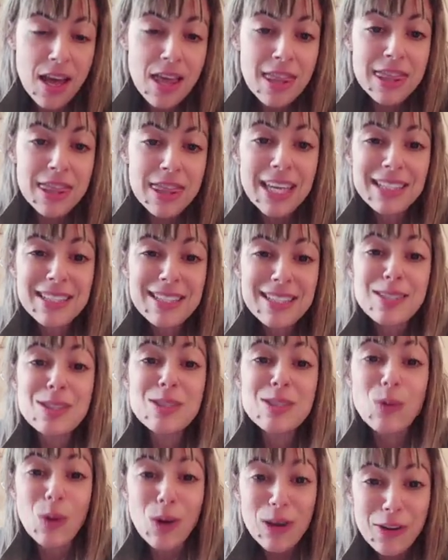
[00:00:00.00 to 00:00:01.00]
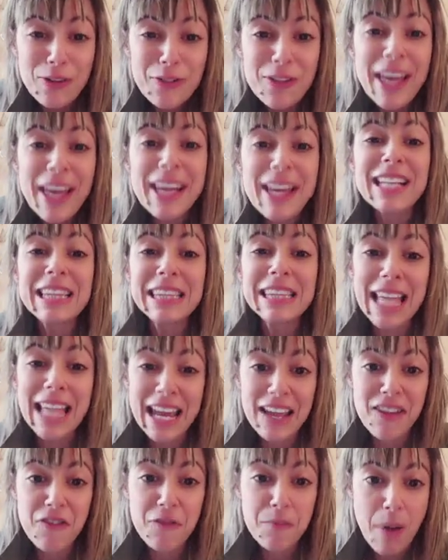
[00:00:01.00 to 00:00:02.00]
This is sort of like a
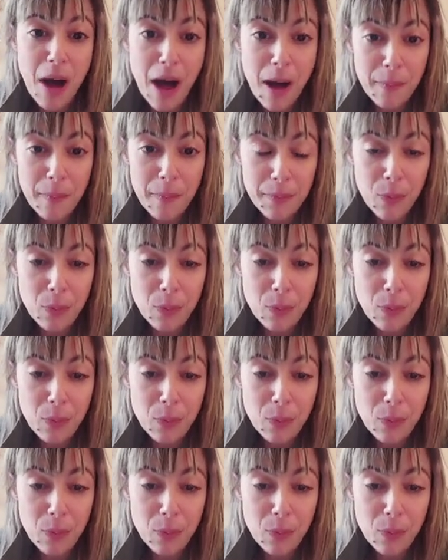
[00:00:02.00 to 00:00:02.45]
life pump.